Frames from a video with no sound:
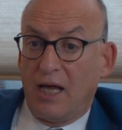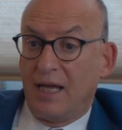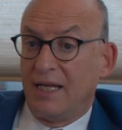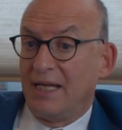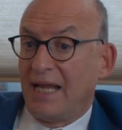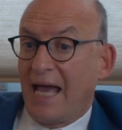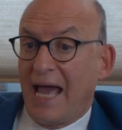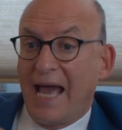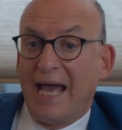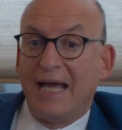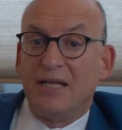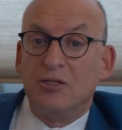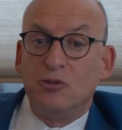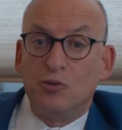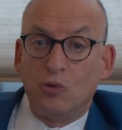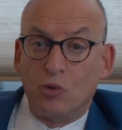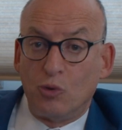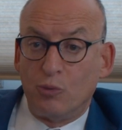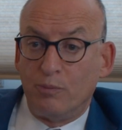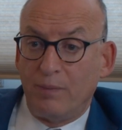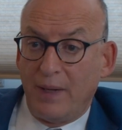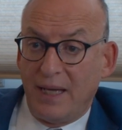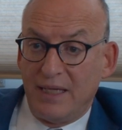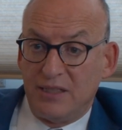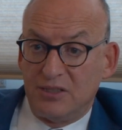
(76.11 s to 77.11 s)
an
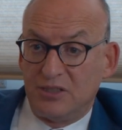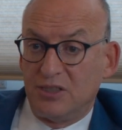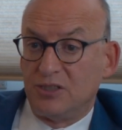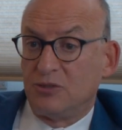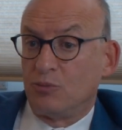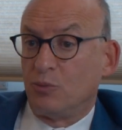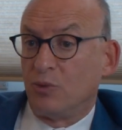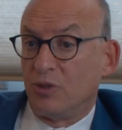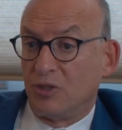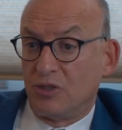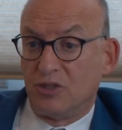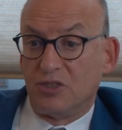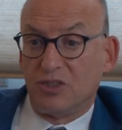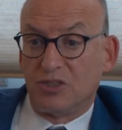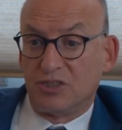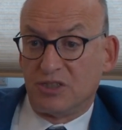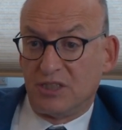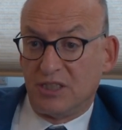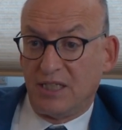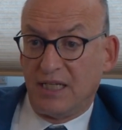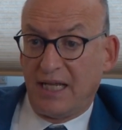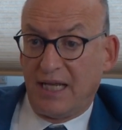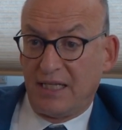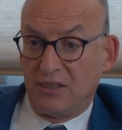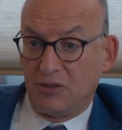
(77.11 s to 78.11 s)
annual basis with
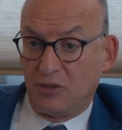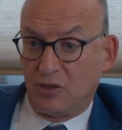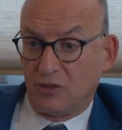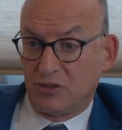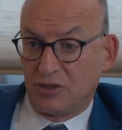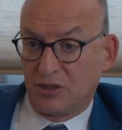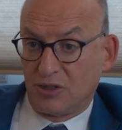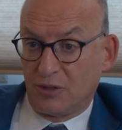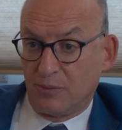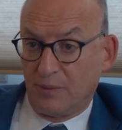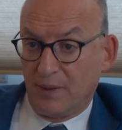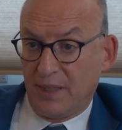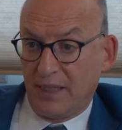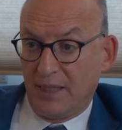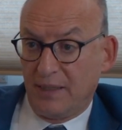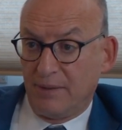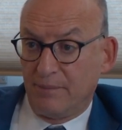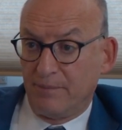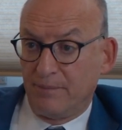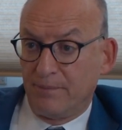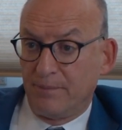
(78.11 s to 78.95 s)
just an endoscopy.